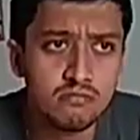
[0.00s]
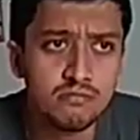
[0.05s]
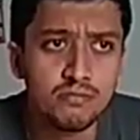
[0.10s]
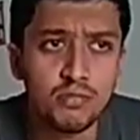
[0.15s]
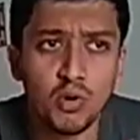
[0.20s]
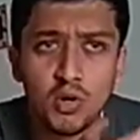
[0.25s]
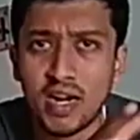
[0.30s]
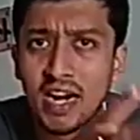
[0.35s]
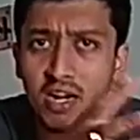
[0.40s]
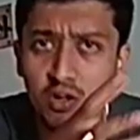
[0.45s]

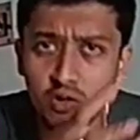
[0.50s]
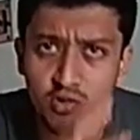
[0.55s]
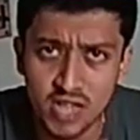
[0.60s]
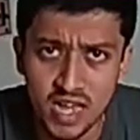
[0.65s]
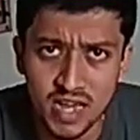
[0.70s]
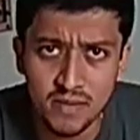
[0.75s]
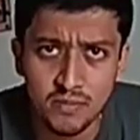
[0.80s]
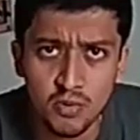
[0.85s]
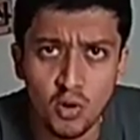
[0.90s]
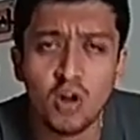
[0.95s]
Potatoes
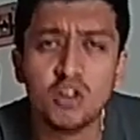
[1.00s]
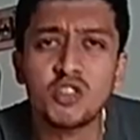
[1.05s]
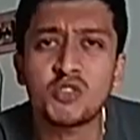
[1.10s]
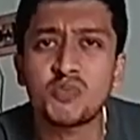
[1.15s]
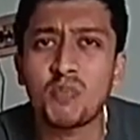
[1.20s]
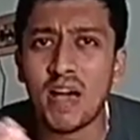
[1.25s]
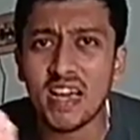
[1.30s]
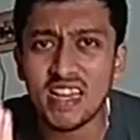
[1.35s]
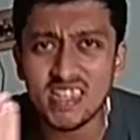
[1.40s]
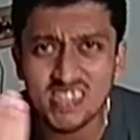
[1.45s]
I brought,
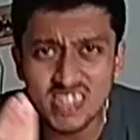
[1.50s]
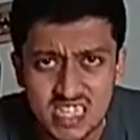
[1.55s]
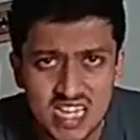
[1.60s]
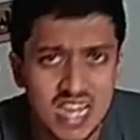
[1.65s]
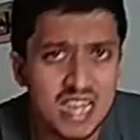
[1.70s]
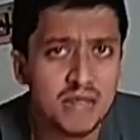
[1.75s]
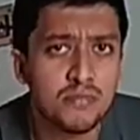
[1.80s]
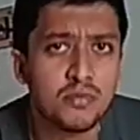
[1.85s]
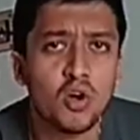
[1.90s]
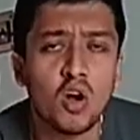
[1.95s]
spices
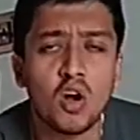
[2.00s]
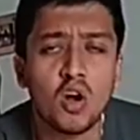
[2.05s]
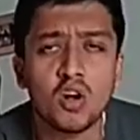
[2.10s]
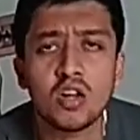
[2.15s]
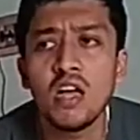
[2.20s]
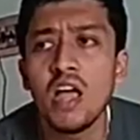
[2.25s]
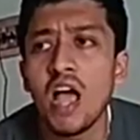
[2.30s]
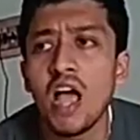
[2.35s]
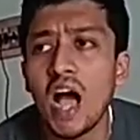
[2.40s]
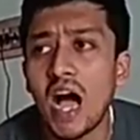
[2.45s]
I
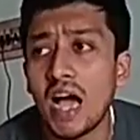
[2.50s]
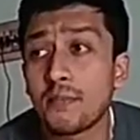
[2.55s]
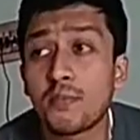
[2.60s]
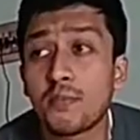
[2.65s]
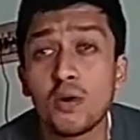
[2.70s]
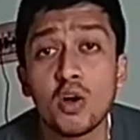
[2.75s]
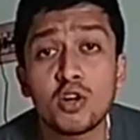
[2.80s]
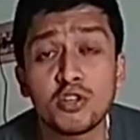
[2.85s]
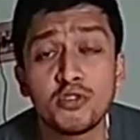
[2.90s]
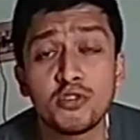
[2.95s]

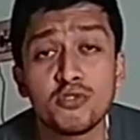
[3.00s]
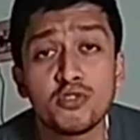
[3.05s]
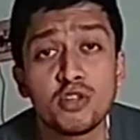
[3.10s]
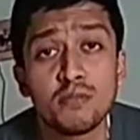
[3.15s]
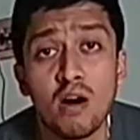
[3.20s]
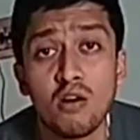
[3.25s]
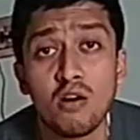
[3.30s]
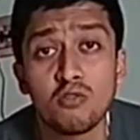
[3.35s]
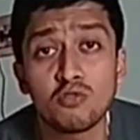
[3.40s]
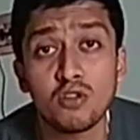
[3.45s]
brought huge
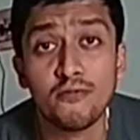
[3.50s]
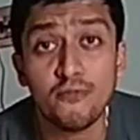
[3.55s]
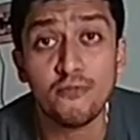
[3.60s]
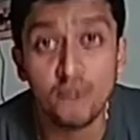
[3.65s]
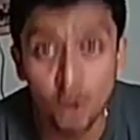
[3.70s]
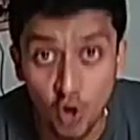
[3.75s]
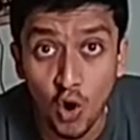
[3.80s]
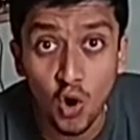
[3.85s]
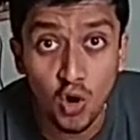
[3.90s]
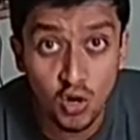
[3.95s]
amount of
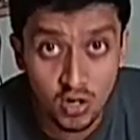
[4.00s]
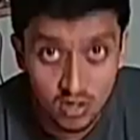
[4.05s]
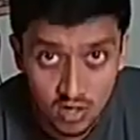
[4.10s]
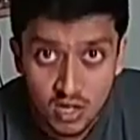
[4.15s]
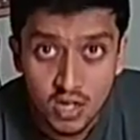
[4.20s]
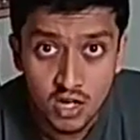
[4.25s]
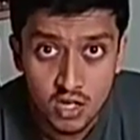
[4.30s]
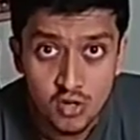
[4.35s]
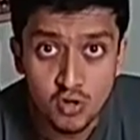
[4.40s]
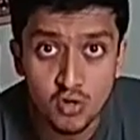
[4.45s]
flour
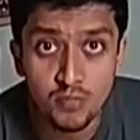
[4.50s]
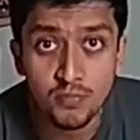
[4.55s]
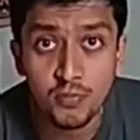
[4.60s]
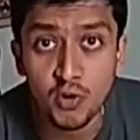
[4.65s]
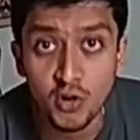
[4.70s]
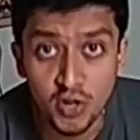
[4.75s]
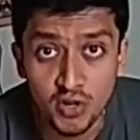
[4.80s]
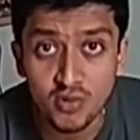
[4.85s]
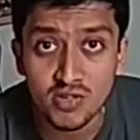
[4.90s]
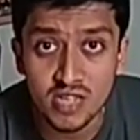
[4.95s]
to
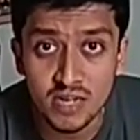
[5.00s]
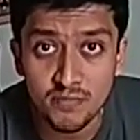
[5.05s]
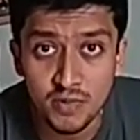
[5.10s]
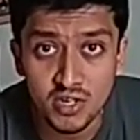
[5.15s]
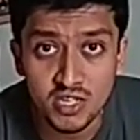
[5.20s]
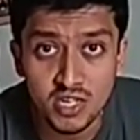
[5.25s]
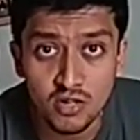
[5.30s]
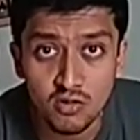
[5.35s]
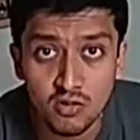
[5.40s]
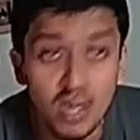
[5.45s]
produce that
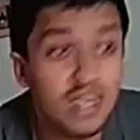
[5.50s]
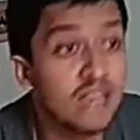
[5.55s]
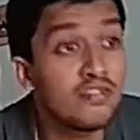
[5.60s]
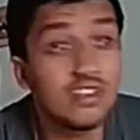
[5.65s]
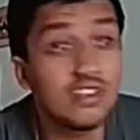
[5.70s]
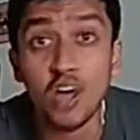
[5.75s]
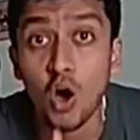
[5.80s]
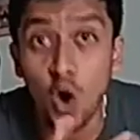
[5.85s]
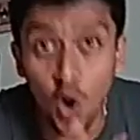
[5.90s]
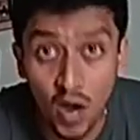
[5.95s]
particular, even
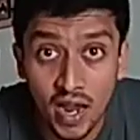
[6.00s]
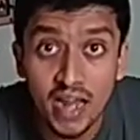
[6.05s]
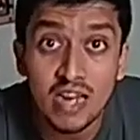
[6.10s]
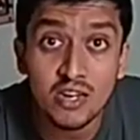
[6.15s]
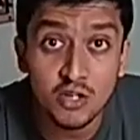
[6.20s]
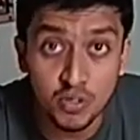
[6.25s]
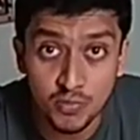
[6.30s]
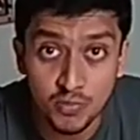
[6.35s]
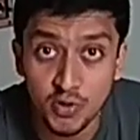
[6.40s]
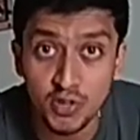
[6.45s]
the oil
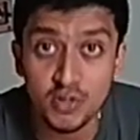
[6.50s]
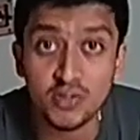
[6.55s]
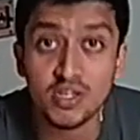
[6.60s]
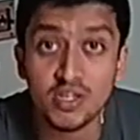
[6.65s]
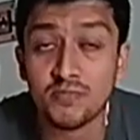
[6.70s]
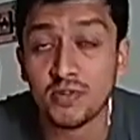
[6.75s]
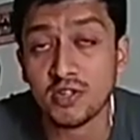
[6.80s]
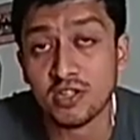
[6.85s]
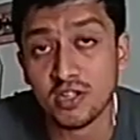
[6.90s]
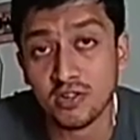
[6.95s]
to produce
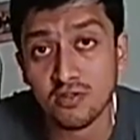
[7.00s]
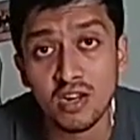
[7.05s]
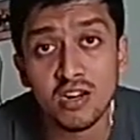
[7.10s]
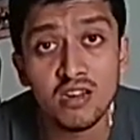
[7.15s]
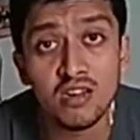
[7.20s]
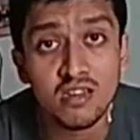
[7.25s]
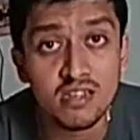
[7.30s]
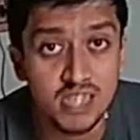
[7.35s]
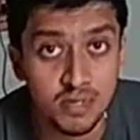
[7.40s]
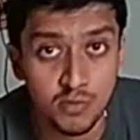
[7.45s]
that
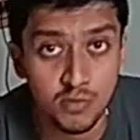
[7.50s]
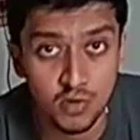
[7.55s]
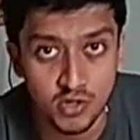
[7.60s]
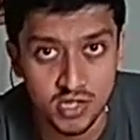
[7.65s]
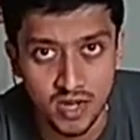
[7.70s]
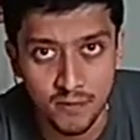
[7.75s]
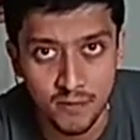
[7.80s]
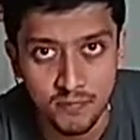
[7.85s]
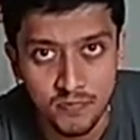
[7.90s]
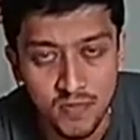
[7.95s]
particular
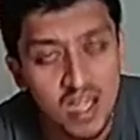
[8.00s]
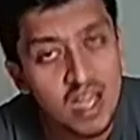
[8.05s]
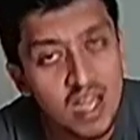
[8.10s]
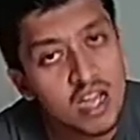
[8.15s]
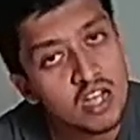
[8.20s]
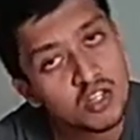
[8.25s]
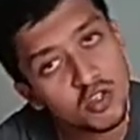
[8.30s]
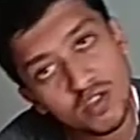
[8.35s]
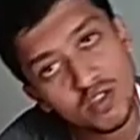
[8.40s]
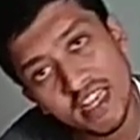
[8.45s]
samosa.
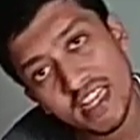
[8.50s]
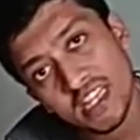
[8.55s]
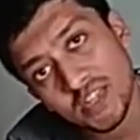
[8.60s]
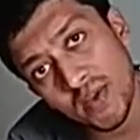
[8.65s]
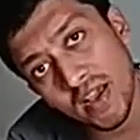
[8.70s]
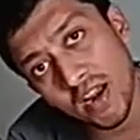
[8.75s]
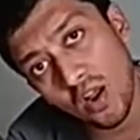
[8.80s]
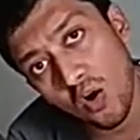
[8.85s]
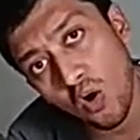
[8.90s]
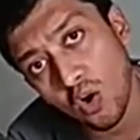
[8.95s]
So these
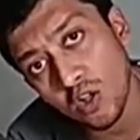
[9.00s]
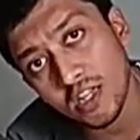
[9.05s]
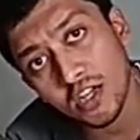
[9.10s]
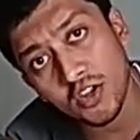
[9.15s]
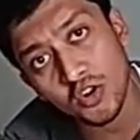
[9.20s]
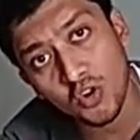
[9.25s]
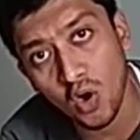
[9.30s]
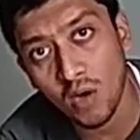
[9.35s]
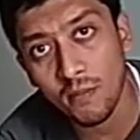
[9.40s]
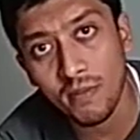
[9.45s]
were all the
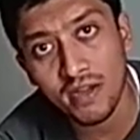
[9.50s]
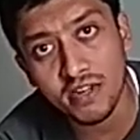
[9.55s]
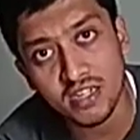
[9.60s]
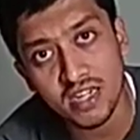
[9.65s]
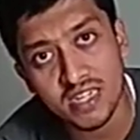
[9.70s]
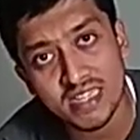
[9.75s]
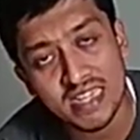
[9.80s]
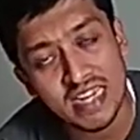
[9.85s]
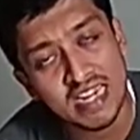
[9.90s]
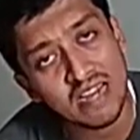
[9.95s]
raw
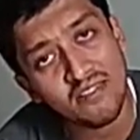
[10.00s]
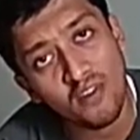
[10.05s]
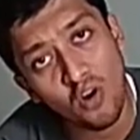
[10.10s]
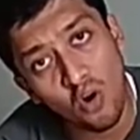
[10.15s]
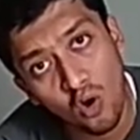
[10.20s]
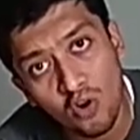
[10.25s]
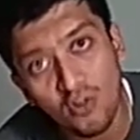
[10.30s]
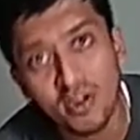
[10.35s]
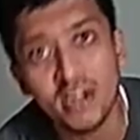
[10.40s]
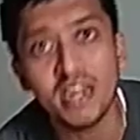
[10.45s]
materials that I have
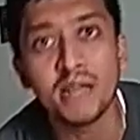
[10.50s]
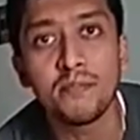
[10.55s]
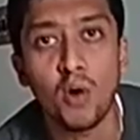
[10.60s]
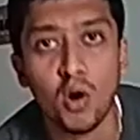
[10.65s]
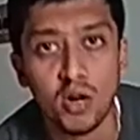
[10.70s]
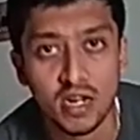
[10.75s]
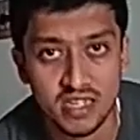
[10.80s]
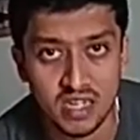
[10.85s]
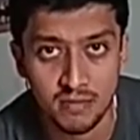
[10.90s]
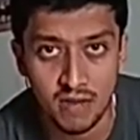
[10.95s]
already
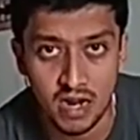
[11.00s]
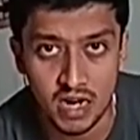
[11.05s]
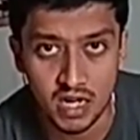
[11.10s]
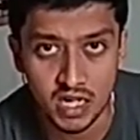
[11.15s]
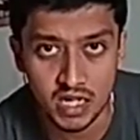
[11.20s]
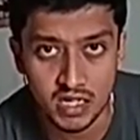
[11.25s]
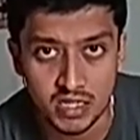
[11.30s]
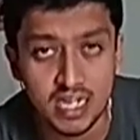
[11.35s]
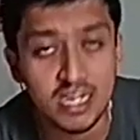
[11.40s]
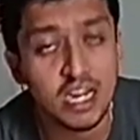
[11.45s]
bought in the
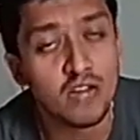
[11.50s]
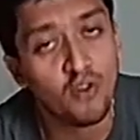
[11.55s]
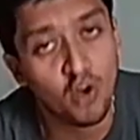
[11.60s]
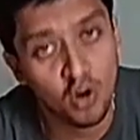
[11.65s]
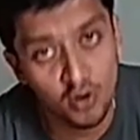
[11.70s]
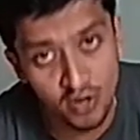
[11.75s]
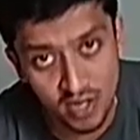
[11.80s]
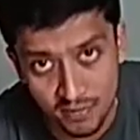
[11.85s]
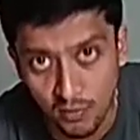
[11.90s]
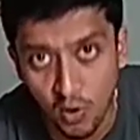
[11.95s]
market, that I have
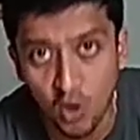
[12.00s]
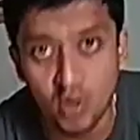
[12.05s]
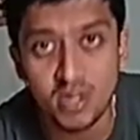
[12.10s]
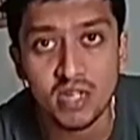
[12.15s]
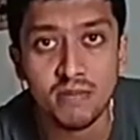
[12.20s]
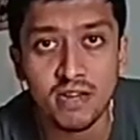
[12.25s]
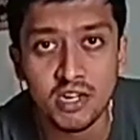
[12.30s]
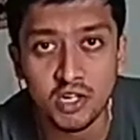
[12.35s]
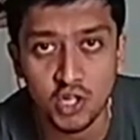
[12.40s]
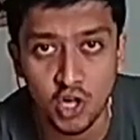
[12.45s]
already bought in
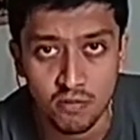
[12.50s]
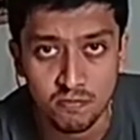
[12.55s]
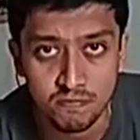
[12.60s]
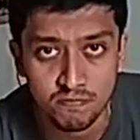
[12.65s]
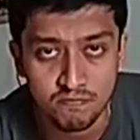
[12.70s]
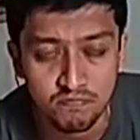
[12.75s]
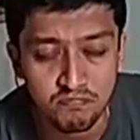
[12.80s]
my shop.